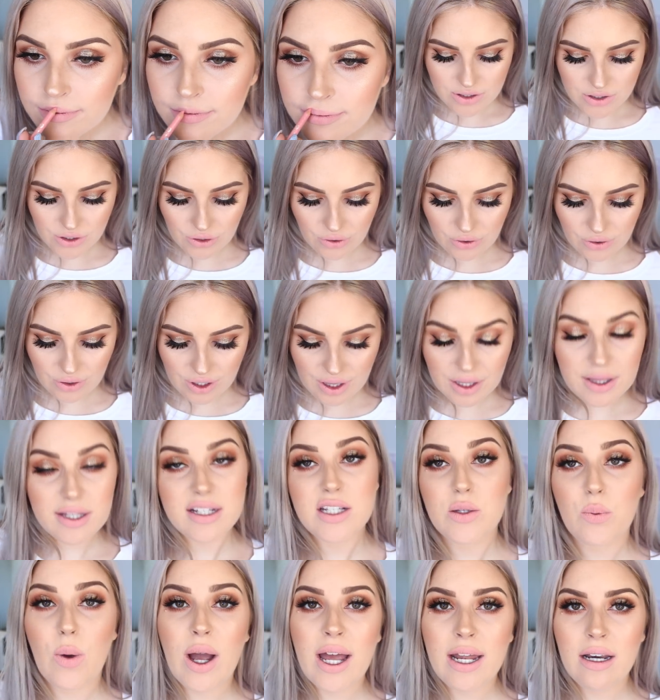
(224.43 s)
So
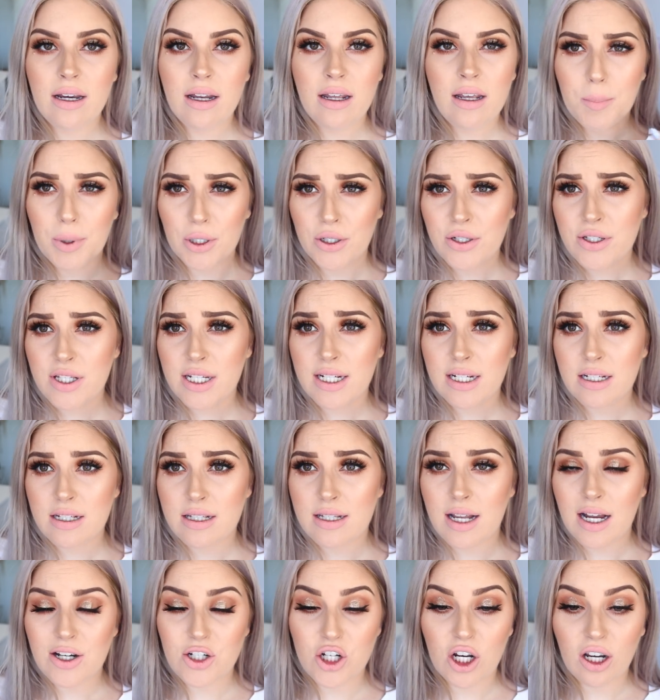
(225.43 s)
this one, because it is
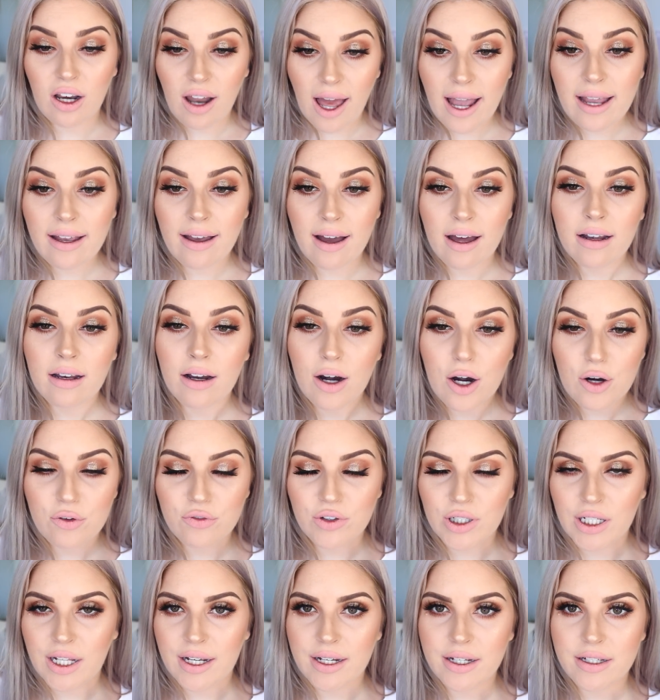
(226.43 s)
such a light color, I
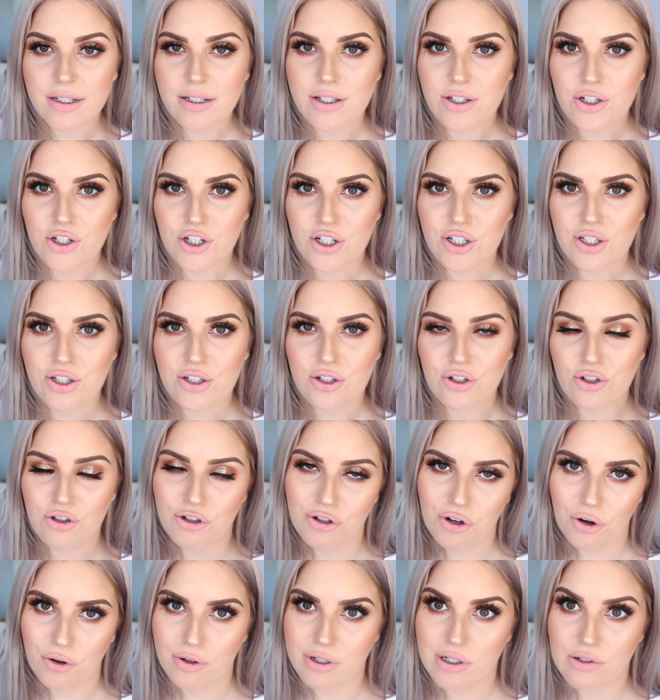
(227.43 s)
feel like it's just
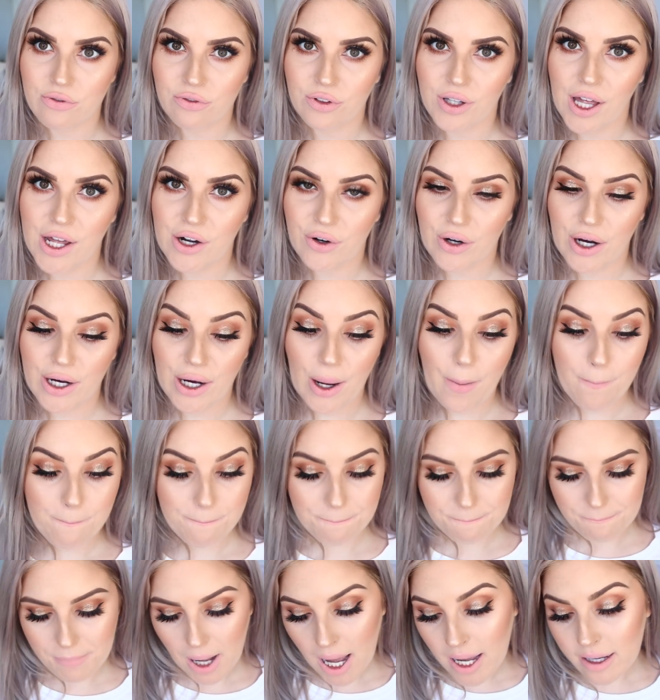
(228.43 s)
not as flattering
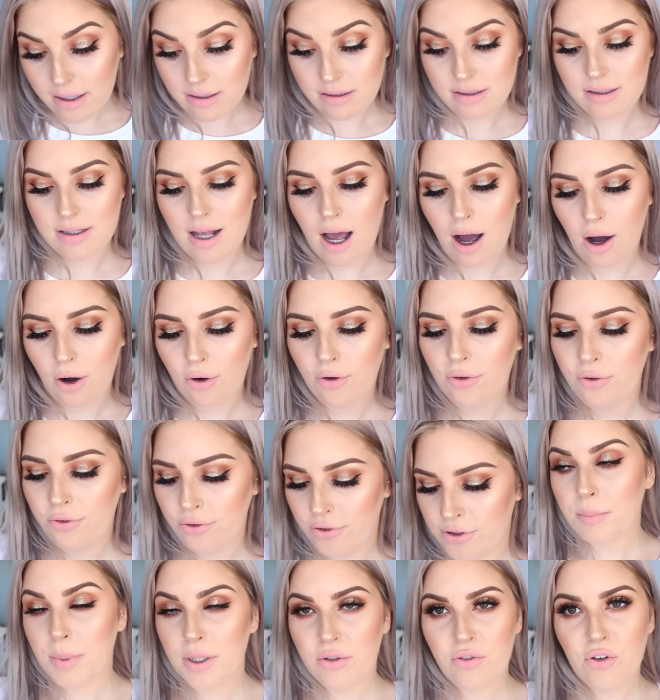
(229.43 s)
by
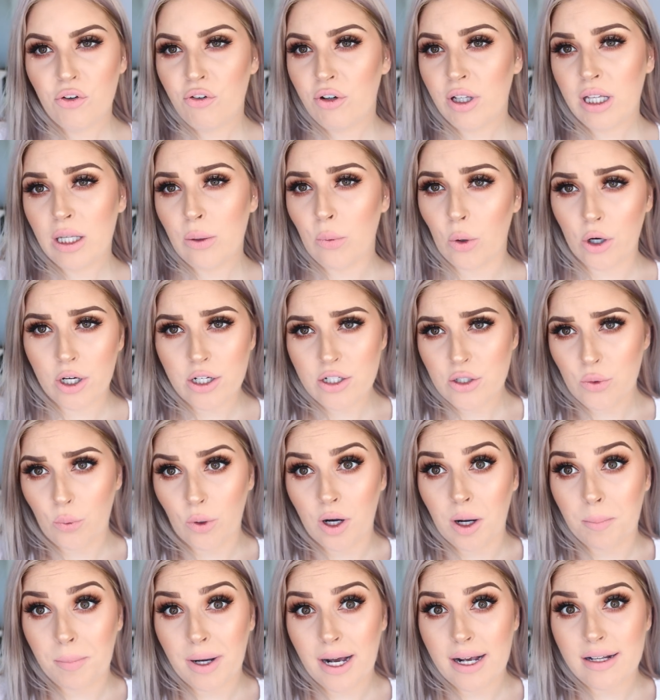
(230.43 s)
itself, but if you really wanted to
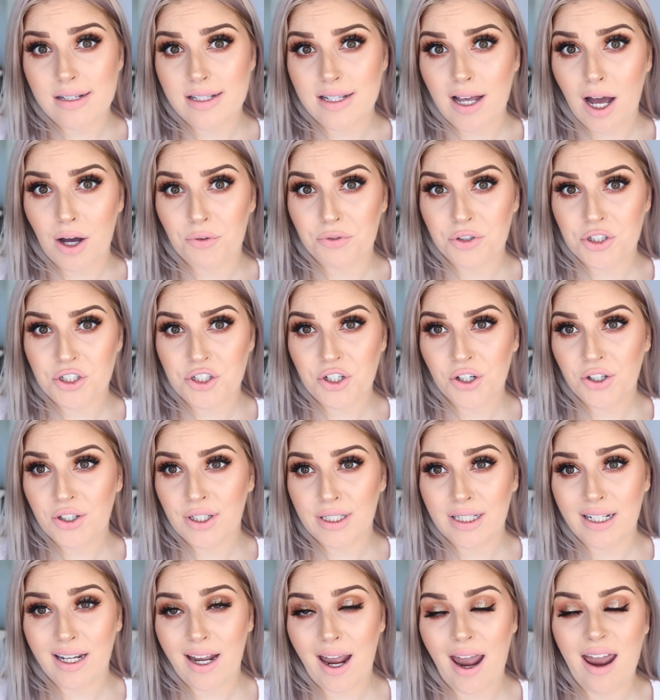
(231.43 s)
wear it by itself, you
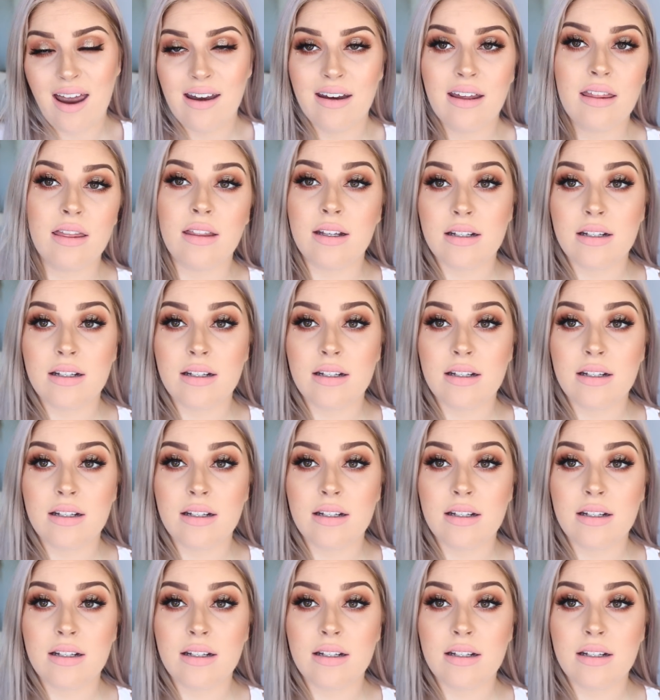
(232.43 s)
totally can.